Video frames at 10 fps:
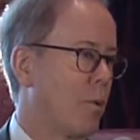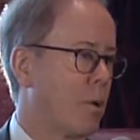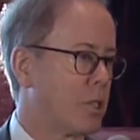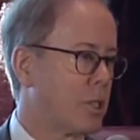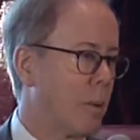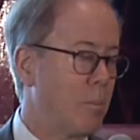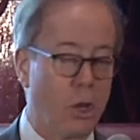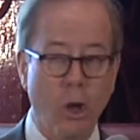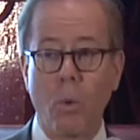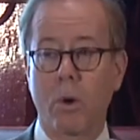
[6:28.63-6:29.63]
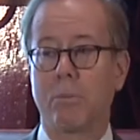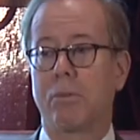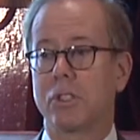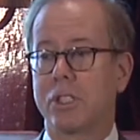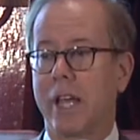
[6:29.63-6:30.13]
or some lower
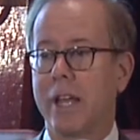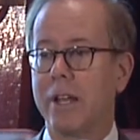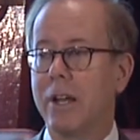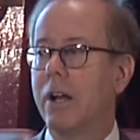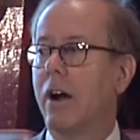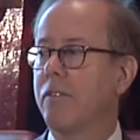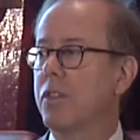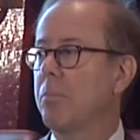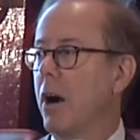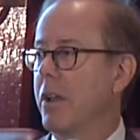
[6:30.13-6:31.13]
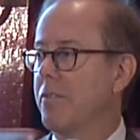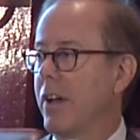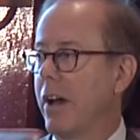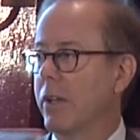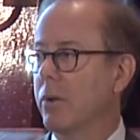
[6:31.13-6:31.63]
percent of the bond
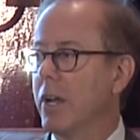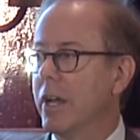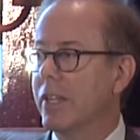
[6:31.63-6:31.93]
value.